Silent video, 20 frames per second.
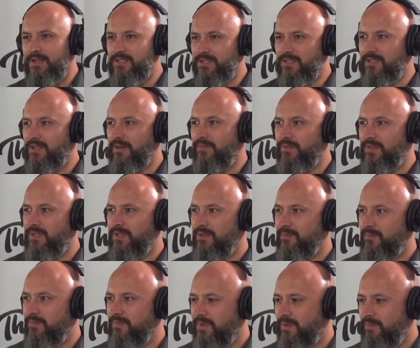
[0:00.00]
loving that
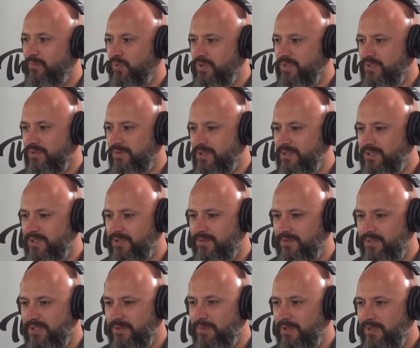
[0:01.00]
the boys are into
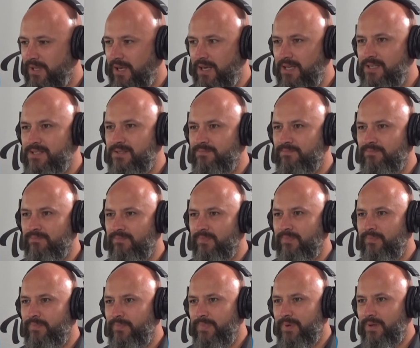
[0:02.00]
something that he's
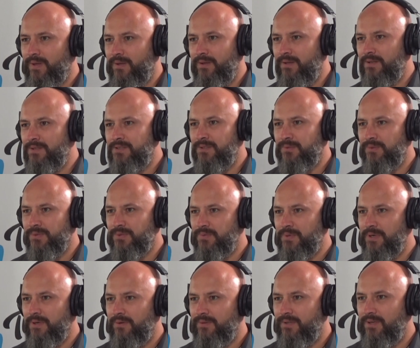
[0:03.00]
into as
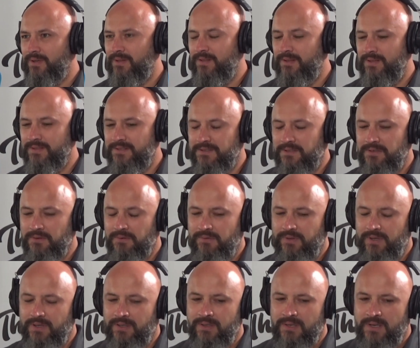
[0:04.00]
well. That's a cool
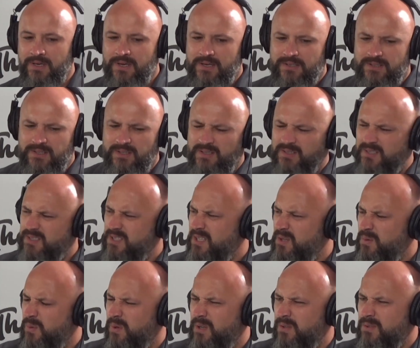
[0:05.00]
thing. Does
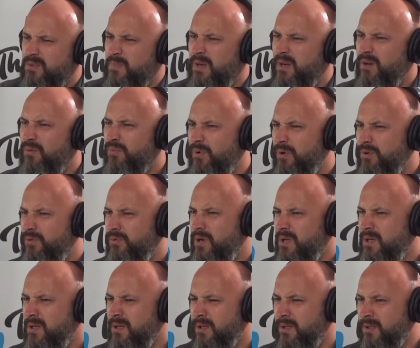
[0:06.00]
anyone else make a rotary?
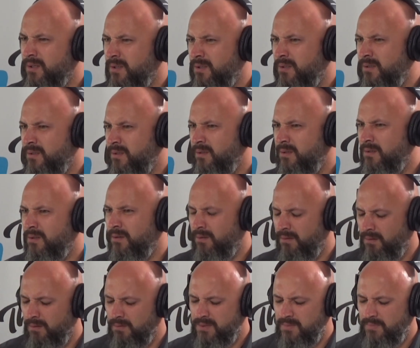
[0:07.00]

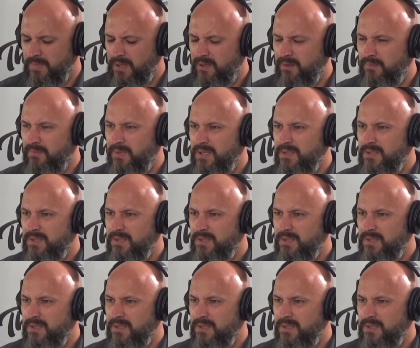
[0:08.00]
Is it mainly a Mazda